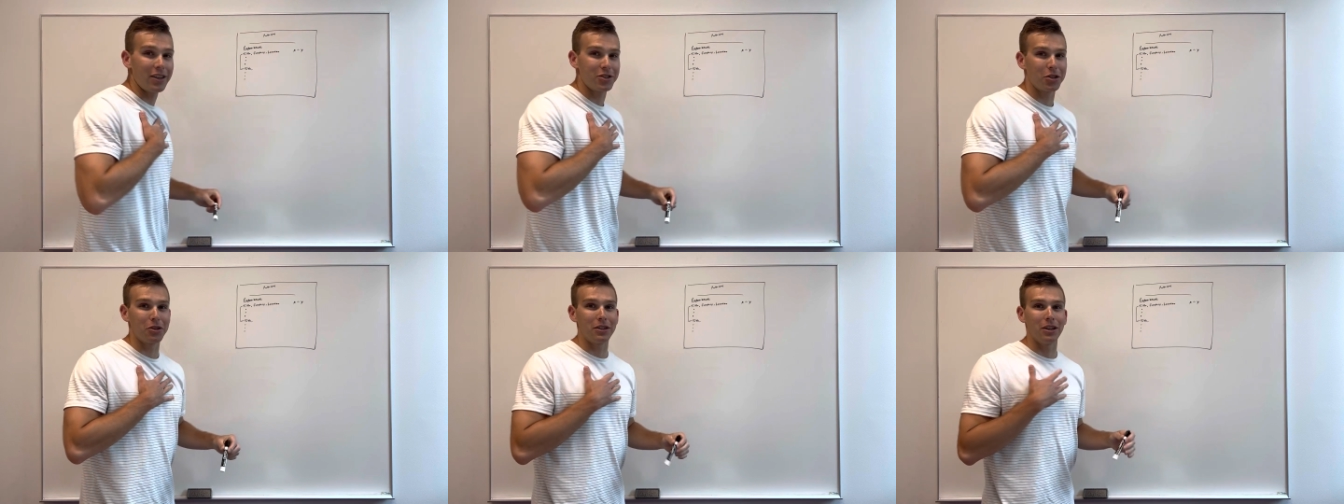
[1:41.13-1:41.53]

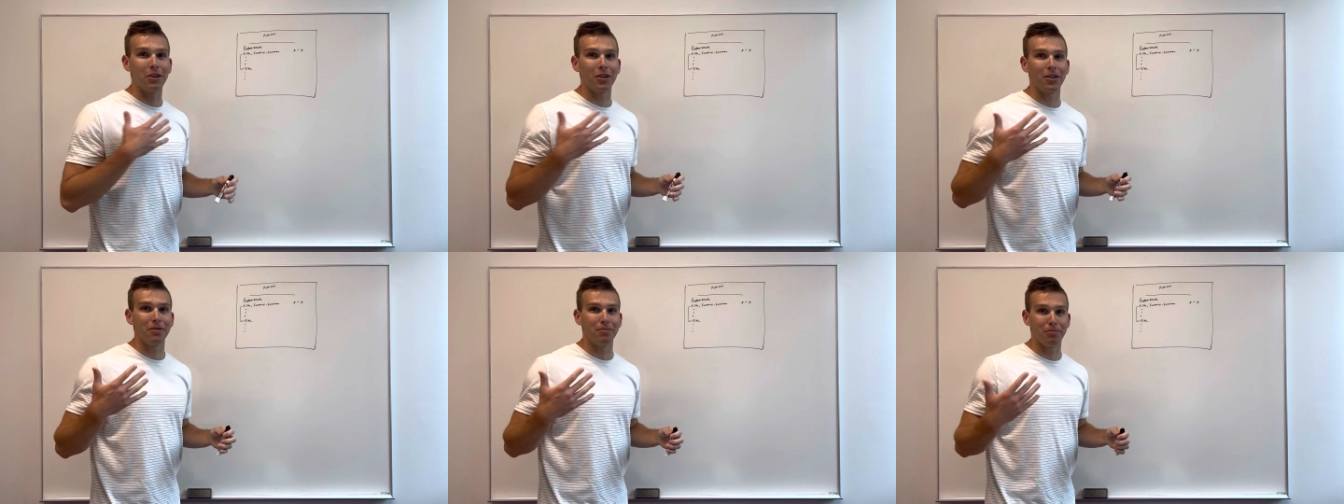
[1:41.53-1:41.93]
certainly know
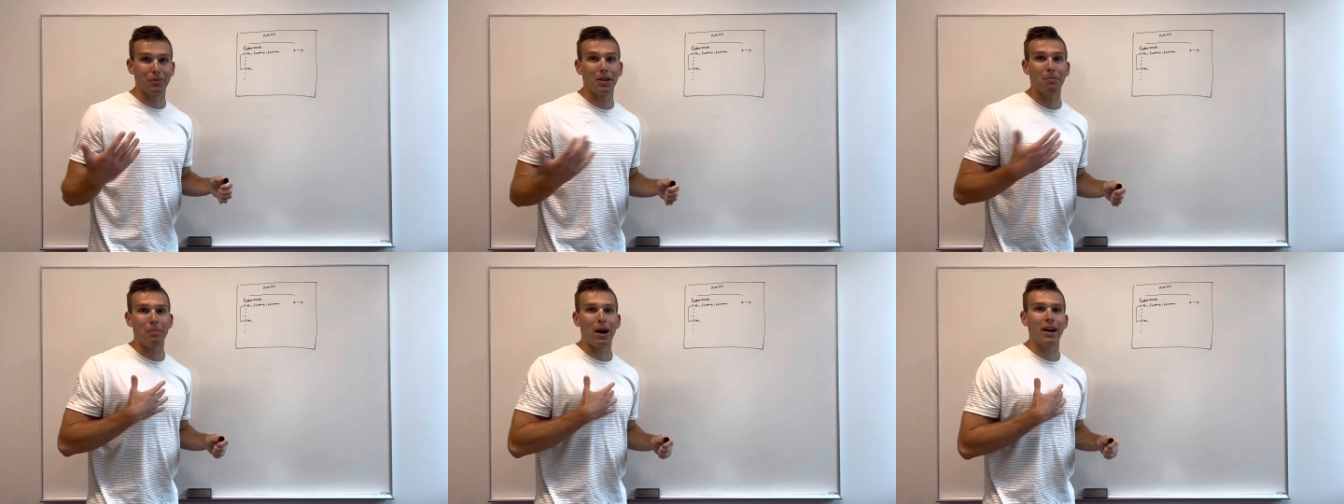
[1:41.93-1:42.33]

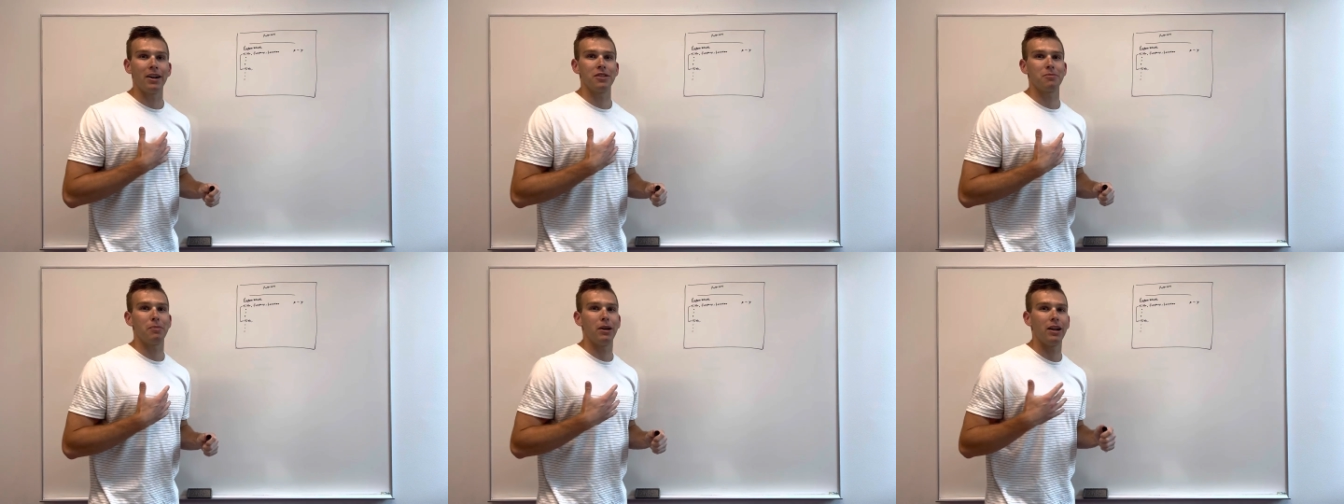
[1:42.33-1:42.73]
that mine has
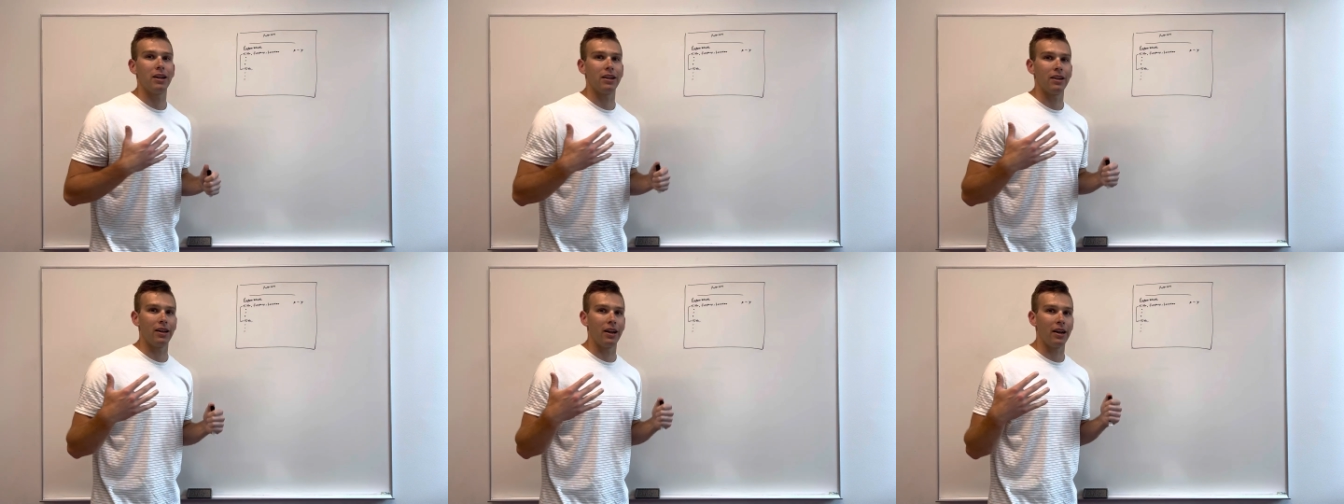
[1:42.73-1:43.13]

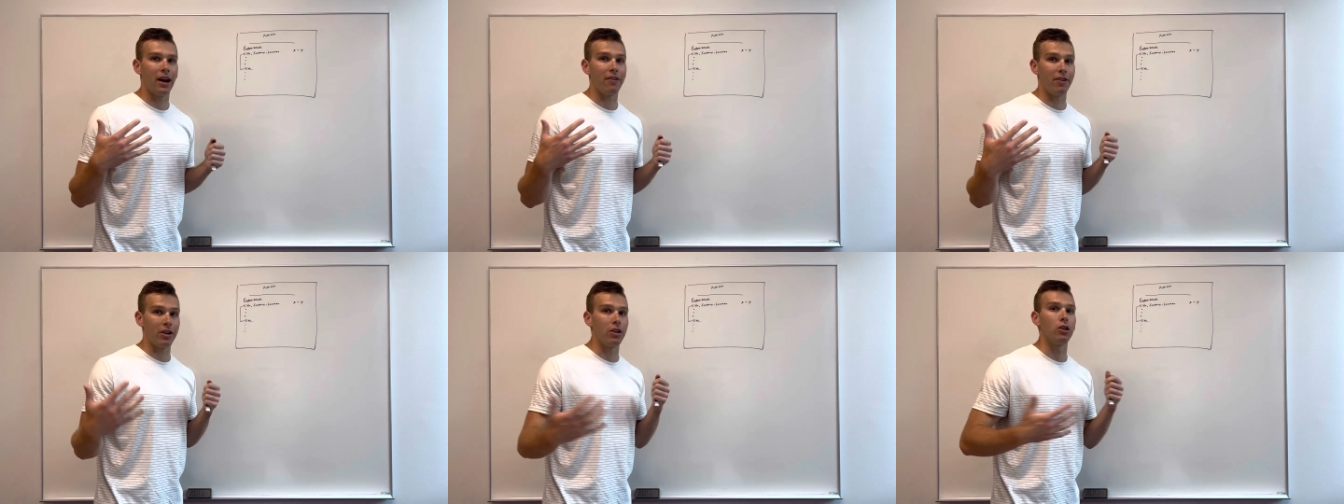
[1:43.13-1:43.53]
been, and I've
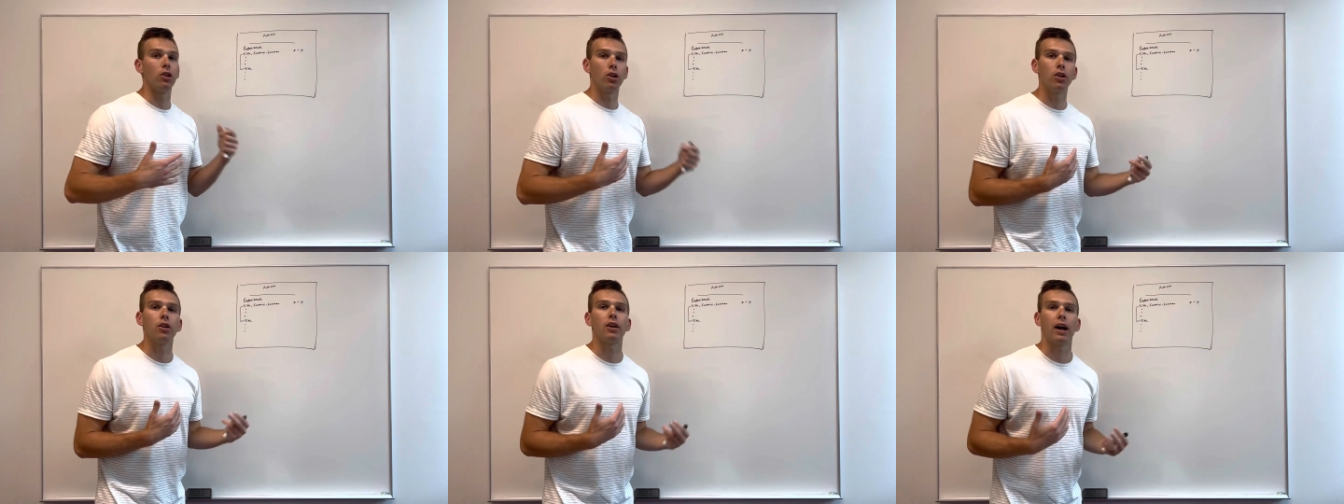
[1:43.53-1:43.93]
had to
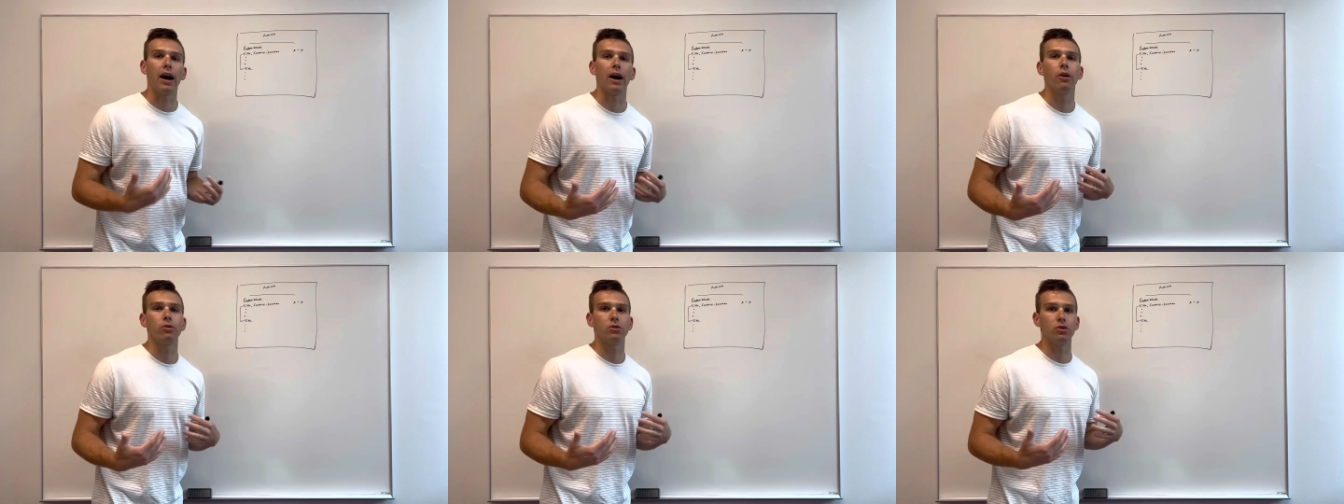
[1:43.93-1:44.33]
learn
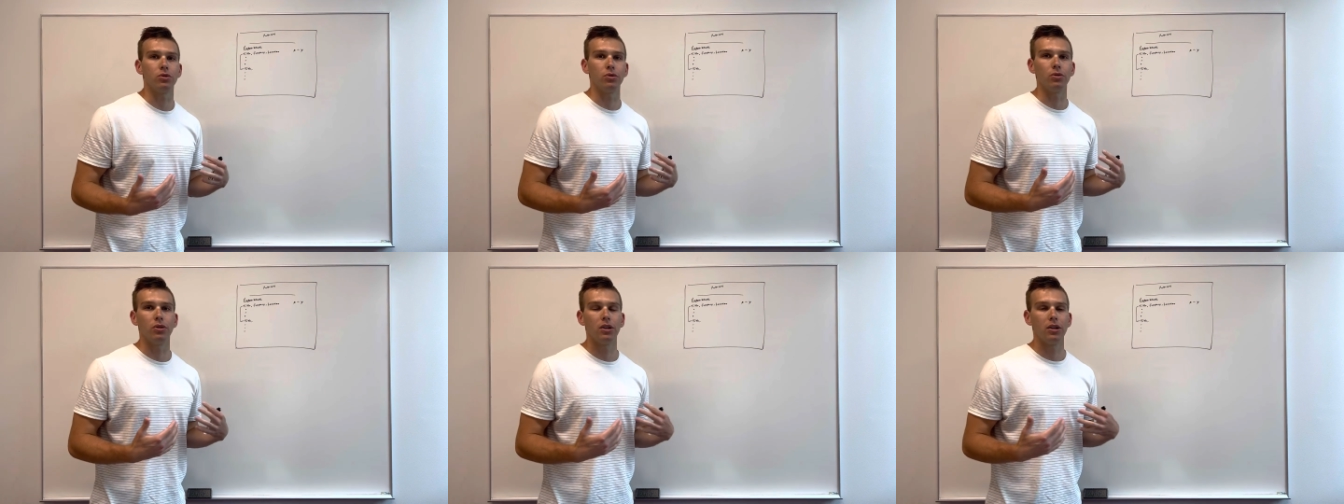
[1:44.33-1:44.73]
how
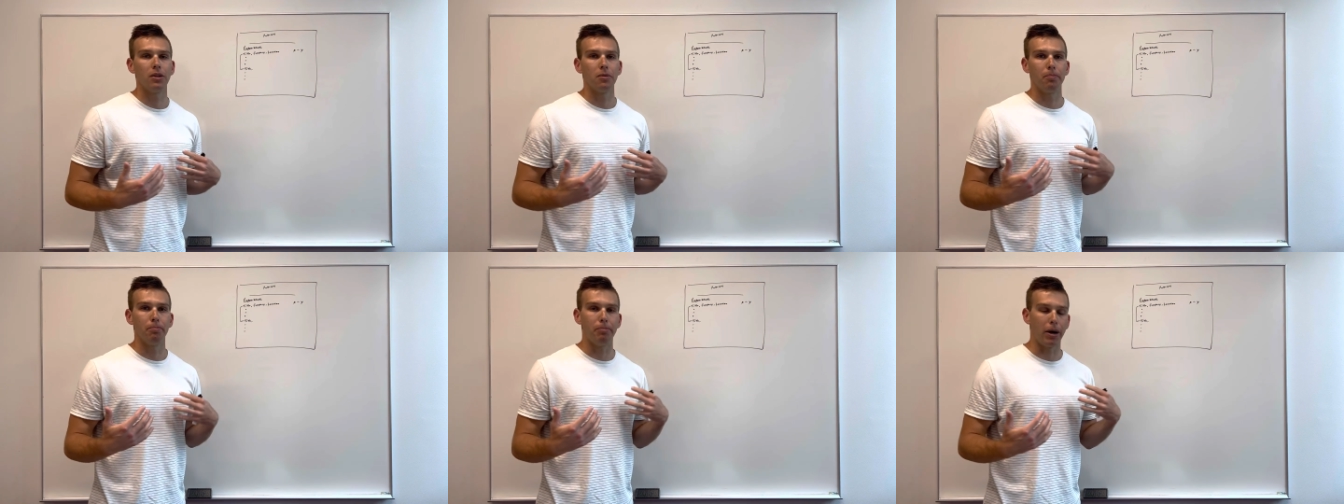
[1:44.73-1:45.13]
to
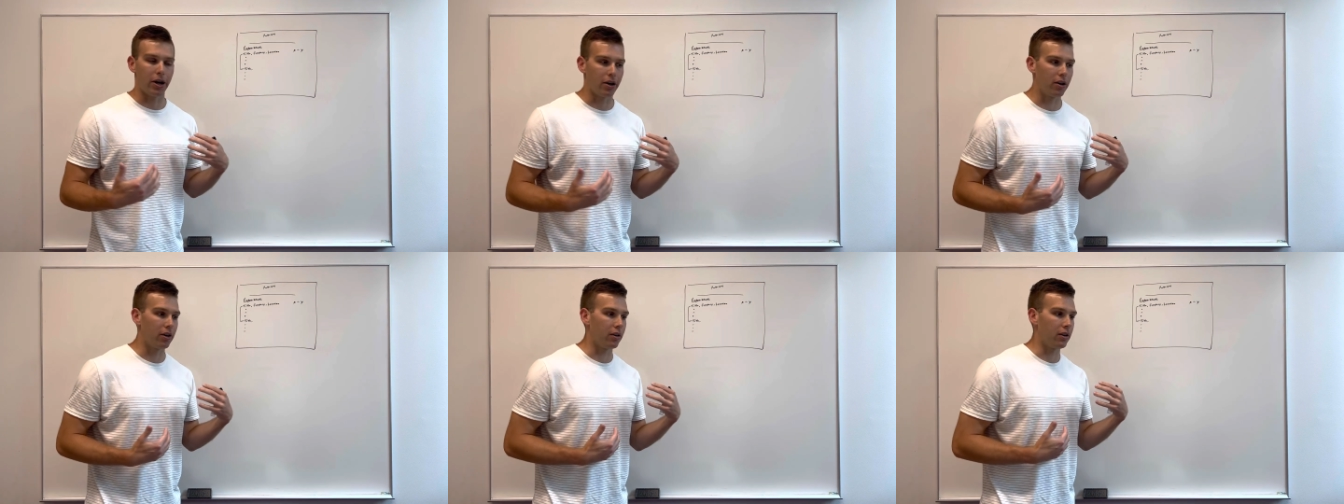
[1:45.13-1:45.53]

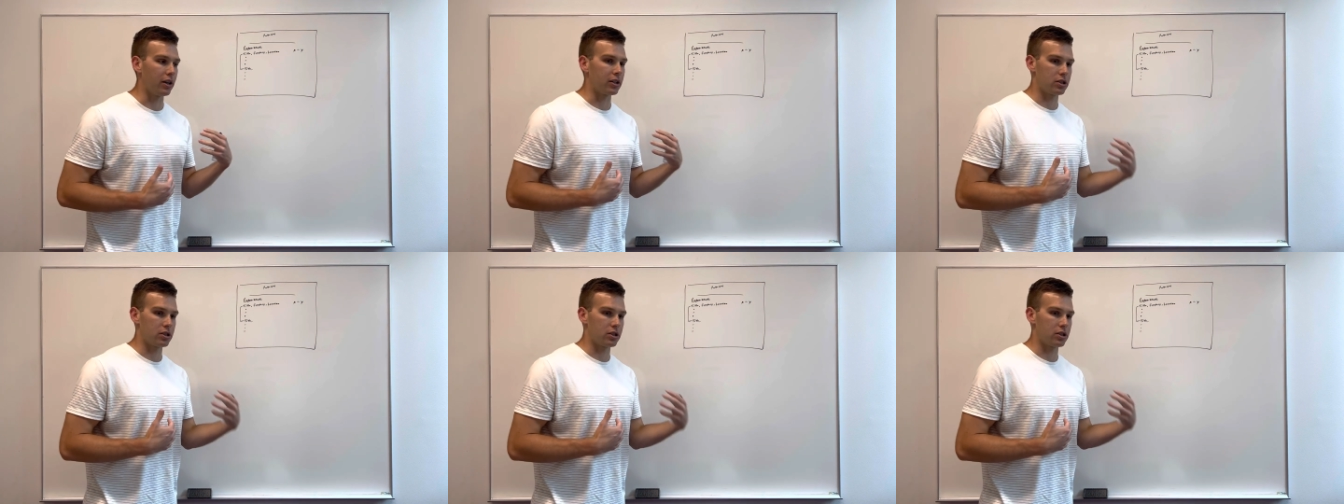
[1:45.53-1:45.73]
better